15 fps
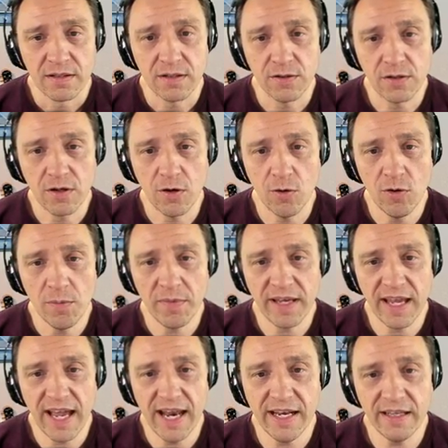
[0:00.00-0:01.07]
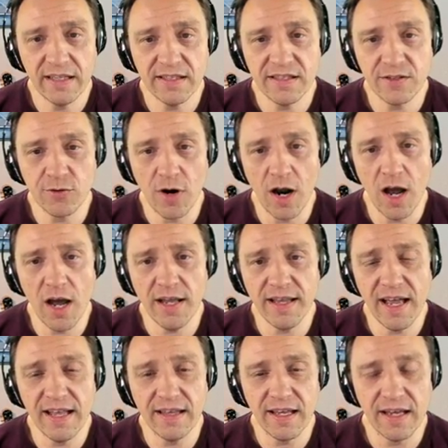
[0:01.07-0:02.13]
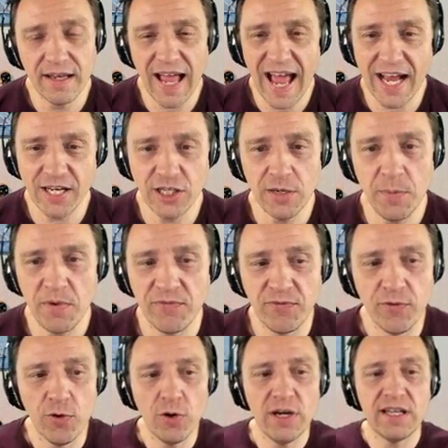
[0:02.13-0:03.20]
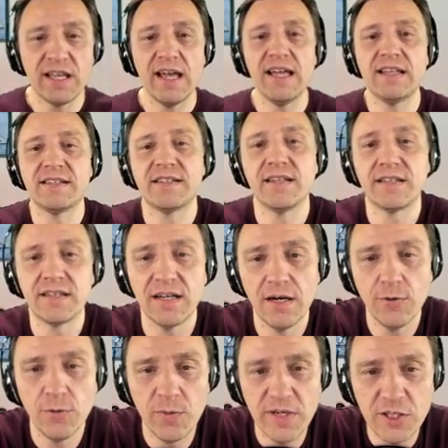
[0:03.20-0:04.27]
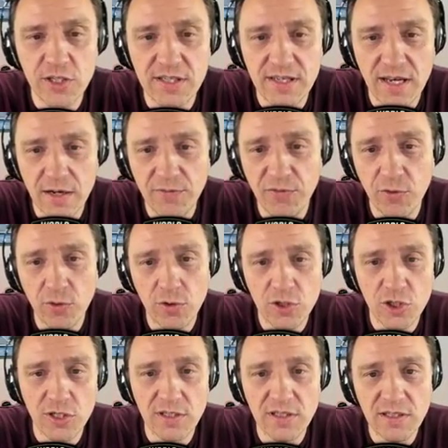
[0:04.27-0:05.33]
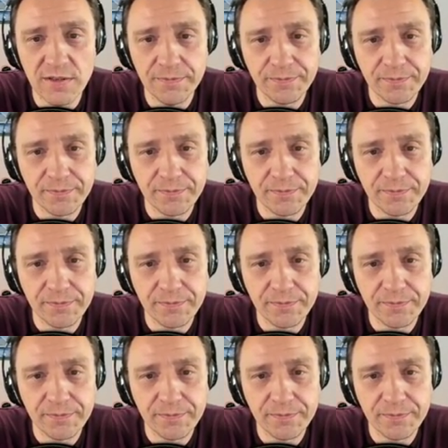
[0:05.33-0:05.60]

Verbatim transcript: So the golem getting destroyed, and actually before it hits the tower, which is unfortunate.